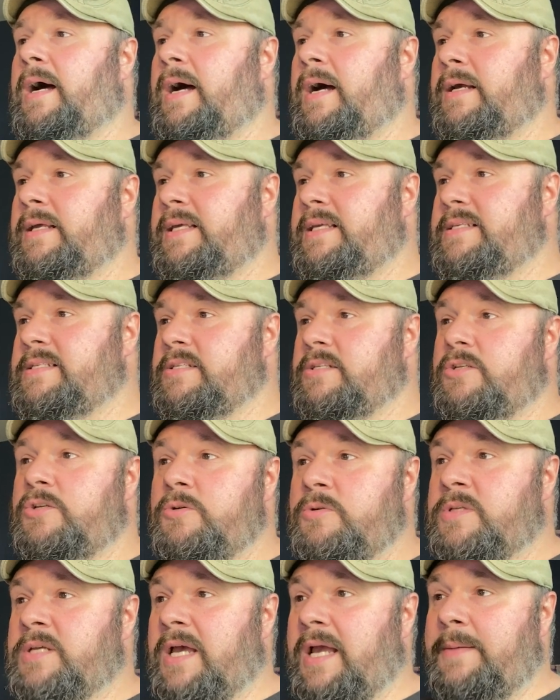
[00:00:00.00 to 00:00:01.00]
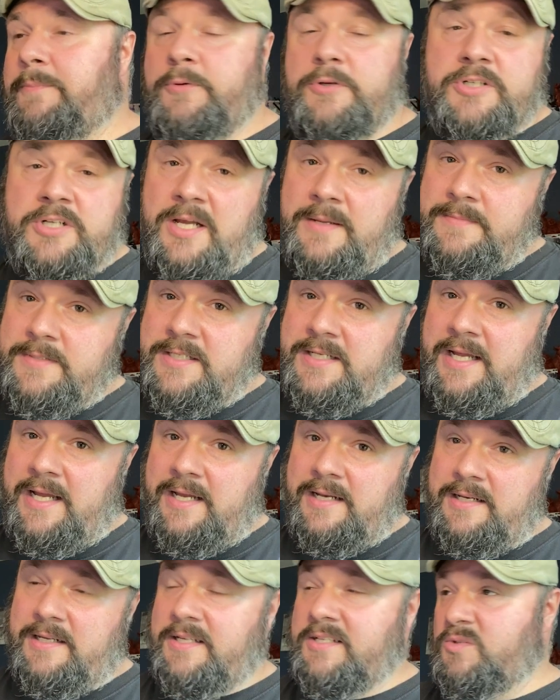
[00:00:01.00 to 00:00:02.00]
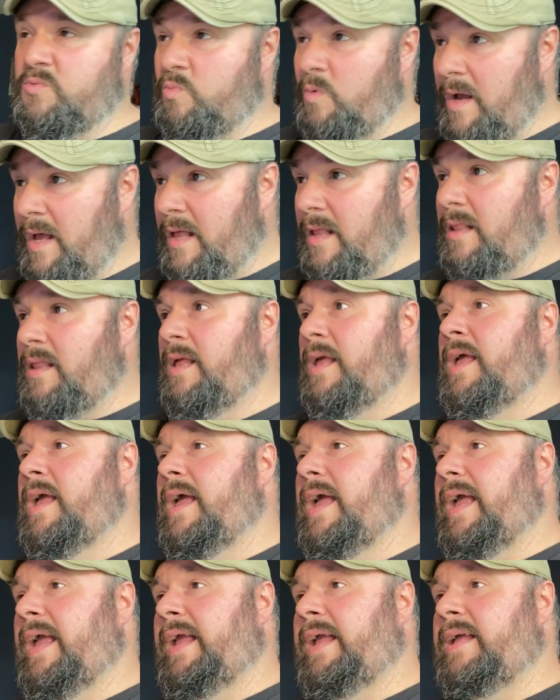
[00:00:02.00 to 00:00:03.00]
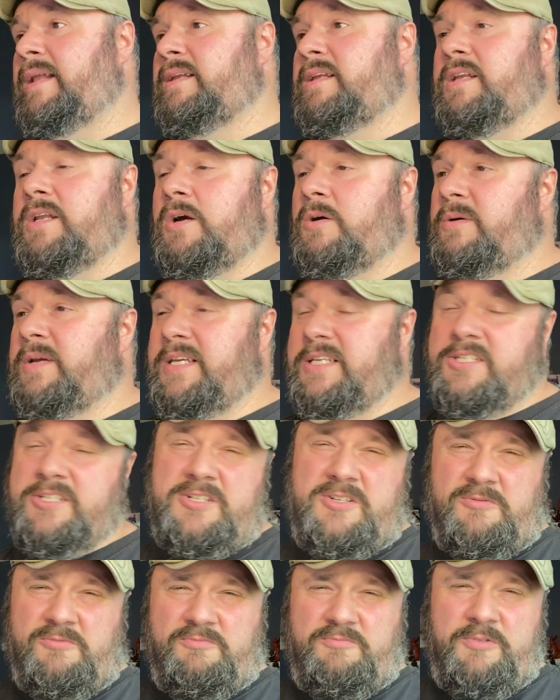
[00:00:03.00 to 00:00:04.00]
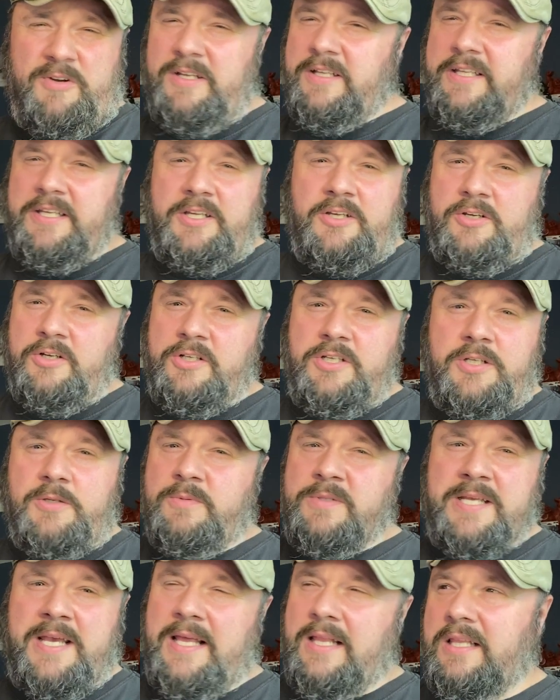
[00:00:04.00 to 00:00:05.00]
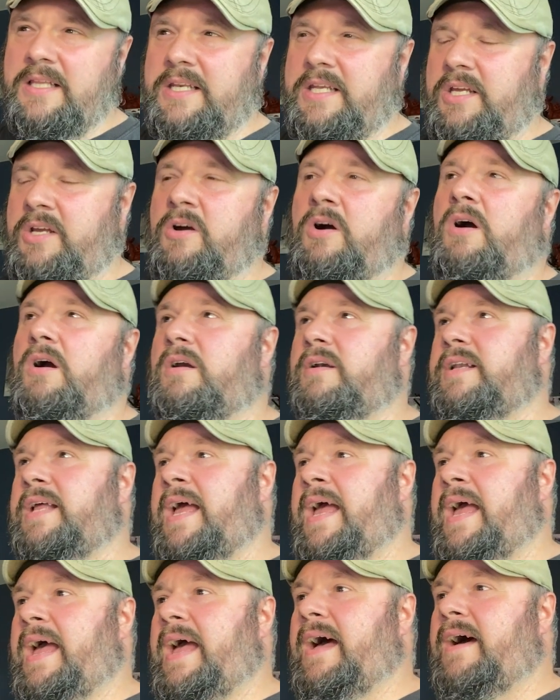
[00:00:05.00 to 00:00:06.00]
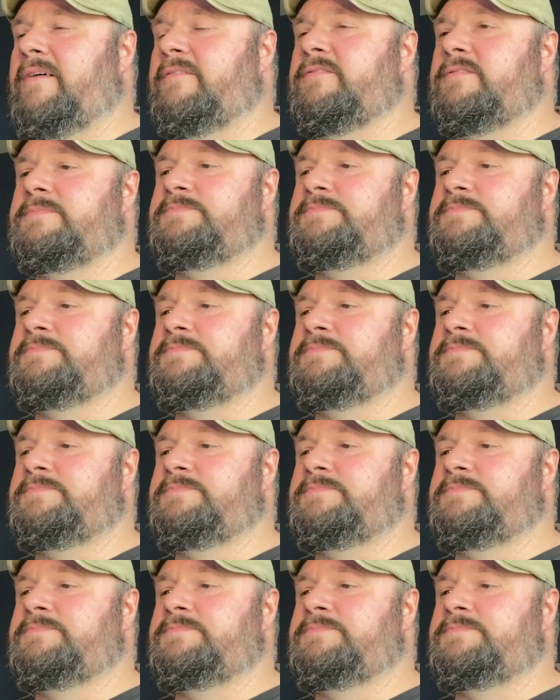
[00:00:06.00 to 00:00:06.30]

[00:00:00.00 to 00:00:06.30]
He's a new type, which comes in handy as well. And, he's just a really good utility card to have.